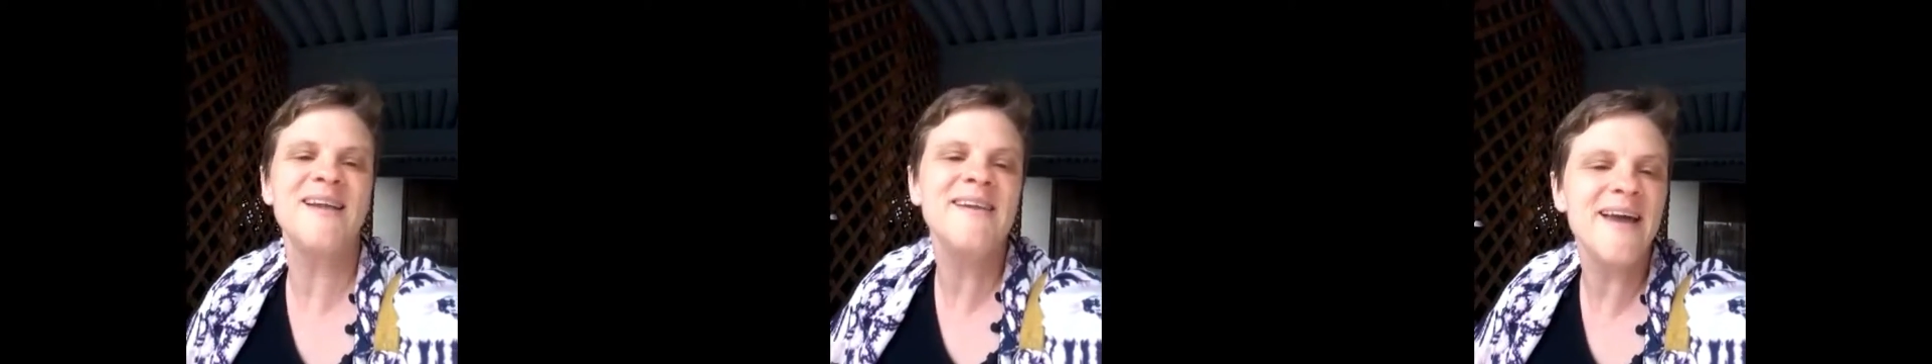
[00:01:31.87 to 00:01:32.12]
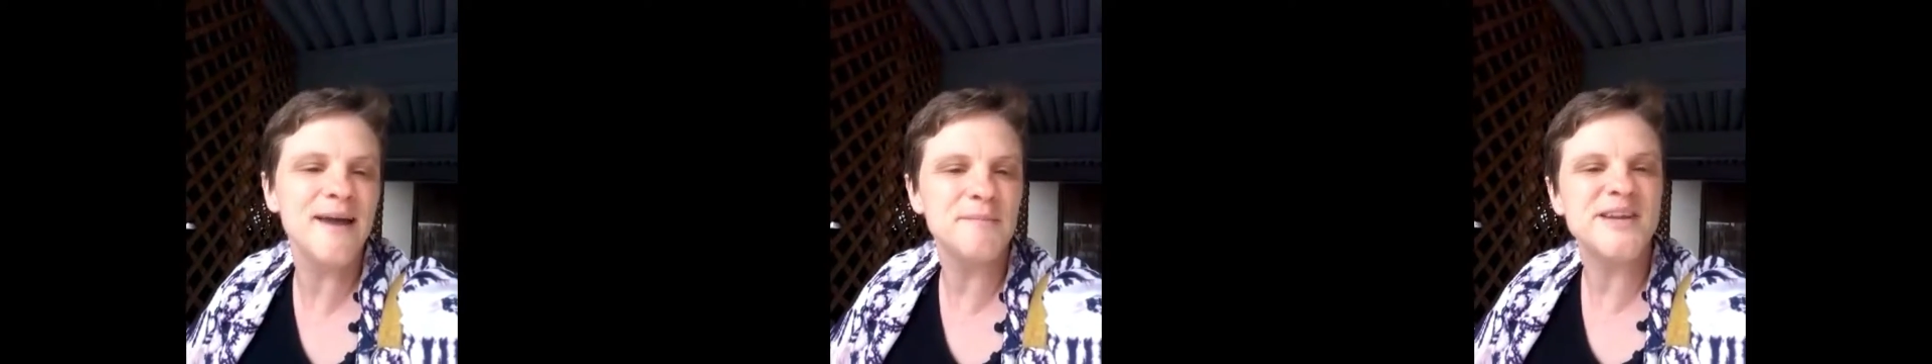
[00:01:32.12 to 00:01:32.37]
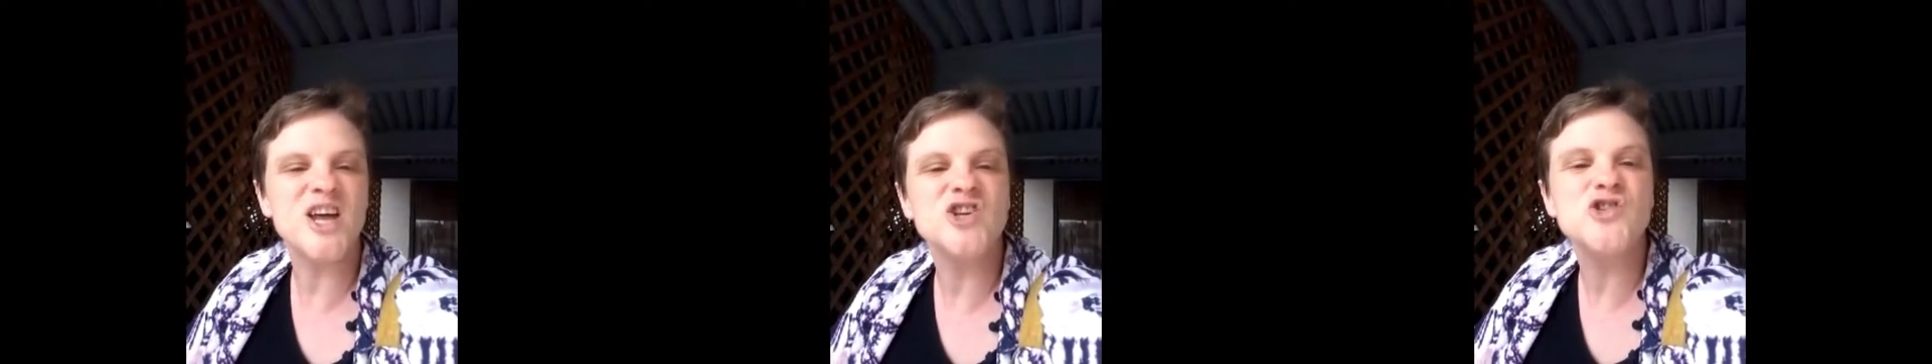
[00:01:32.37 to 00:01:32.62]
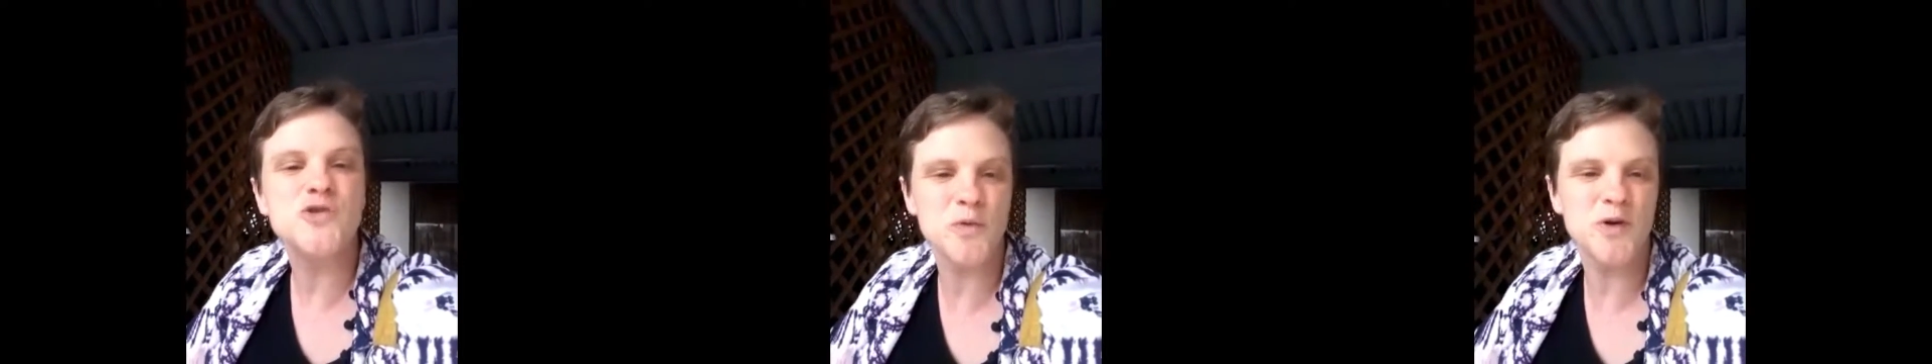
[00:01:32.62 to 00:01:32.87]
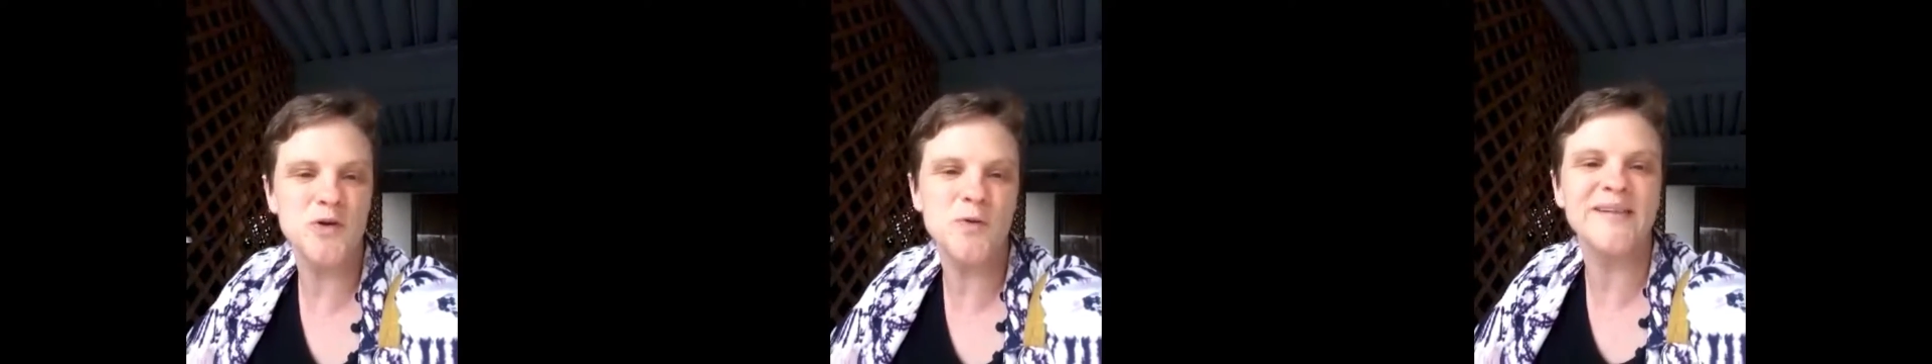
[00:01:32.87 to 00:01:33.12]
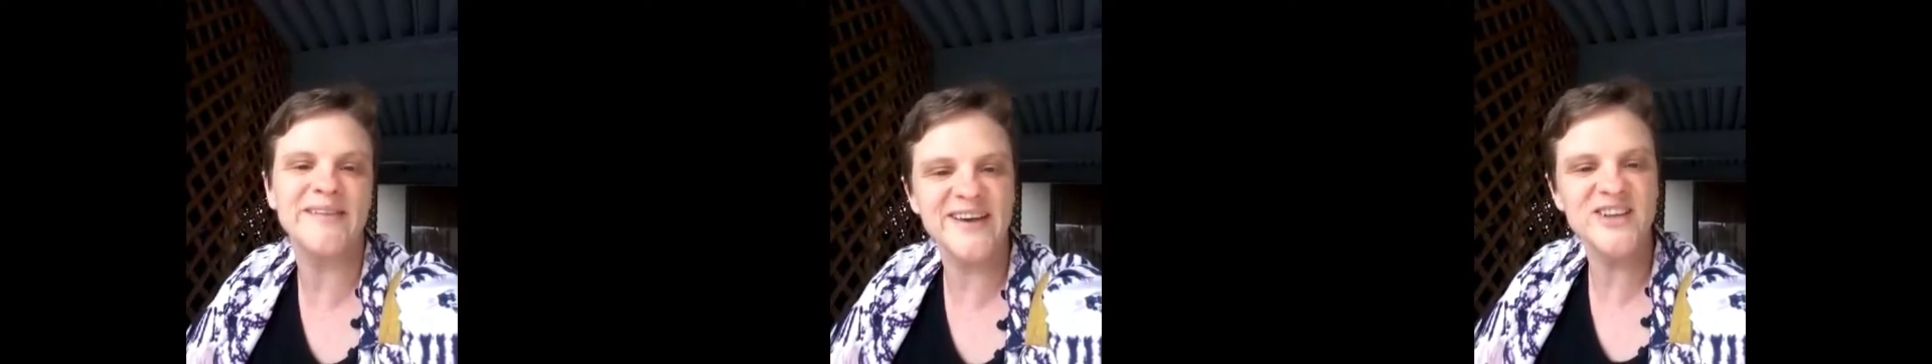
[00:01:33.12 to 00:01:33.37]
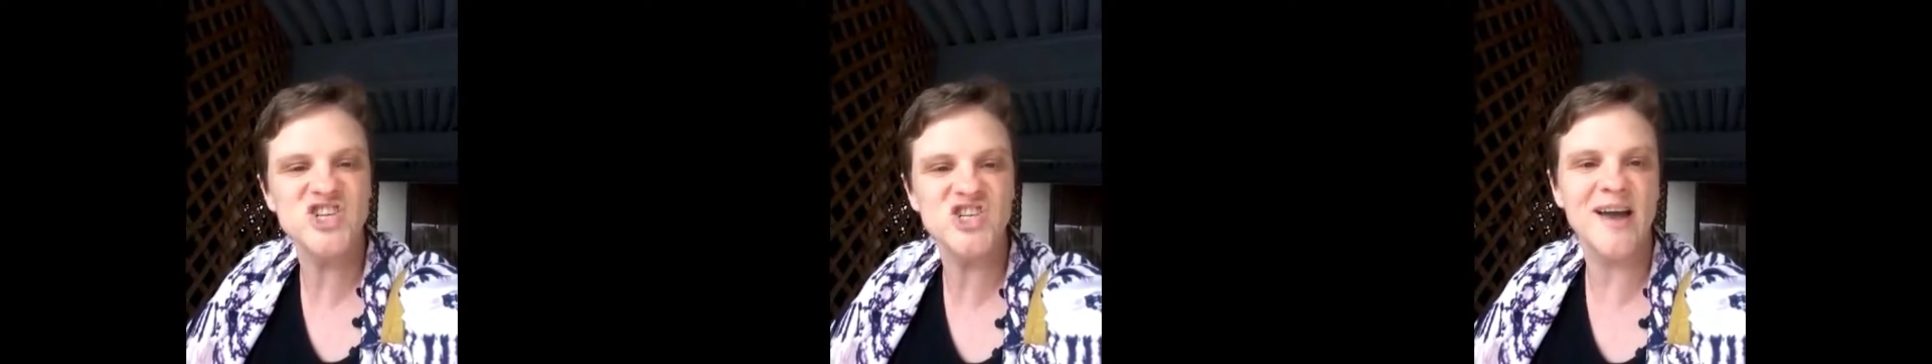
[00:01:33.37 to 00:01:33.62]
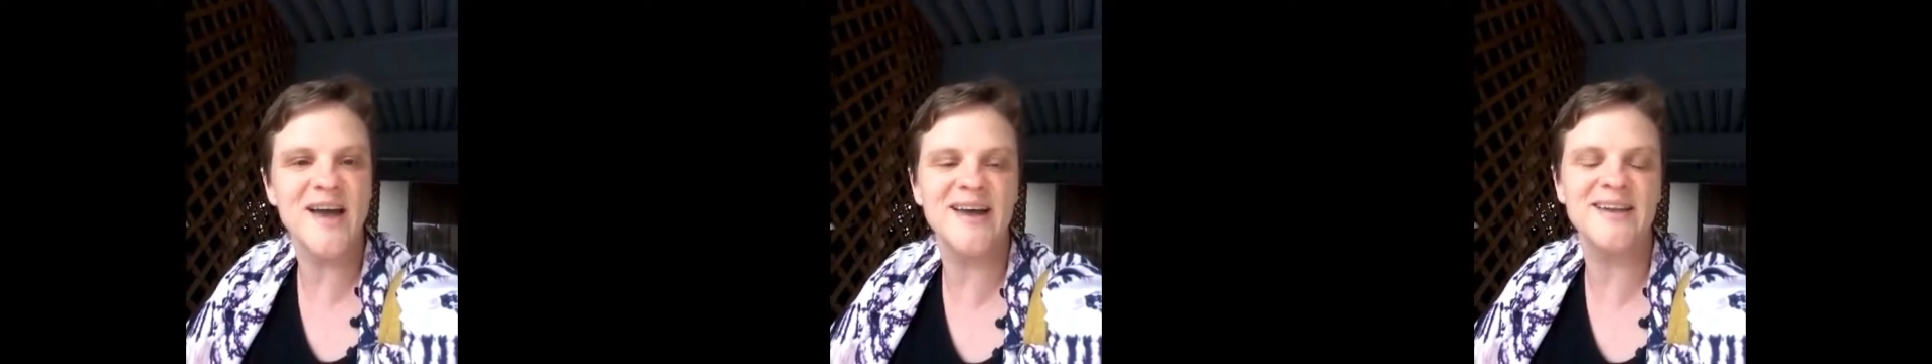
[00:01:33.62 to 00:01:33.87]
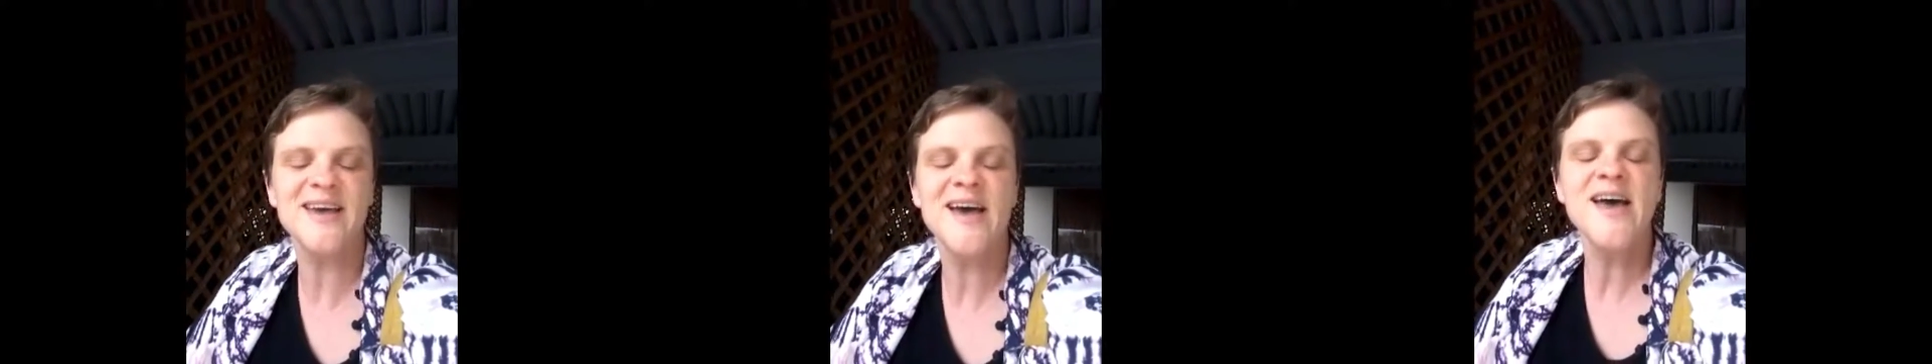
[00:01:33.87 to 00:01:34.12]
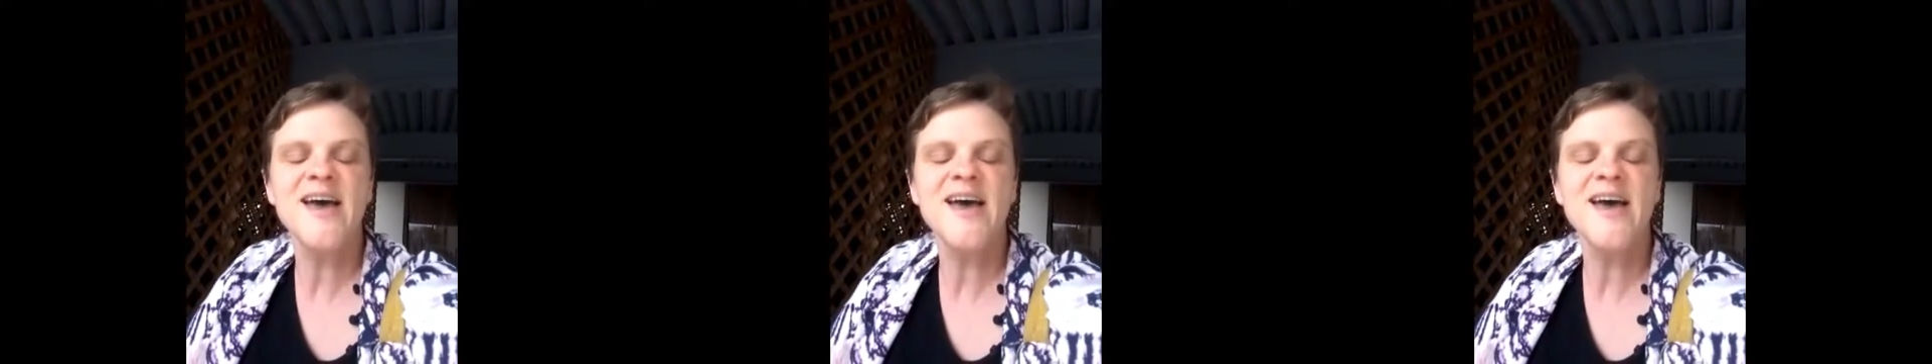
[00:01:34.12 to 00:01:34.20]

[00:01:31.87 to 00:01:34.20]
named Drew Lynch, and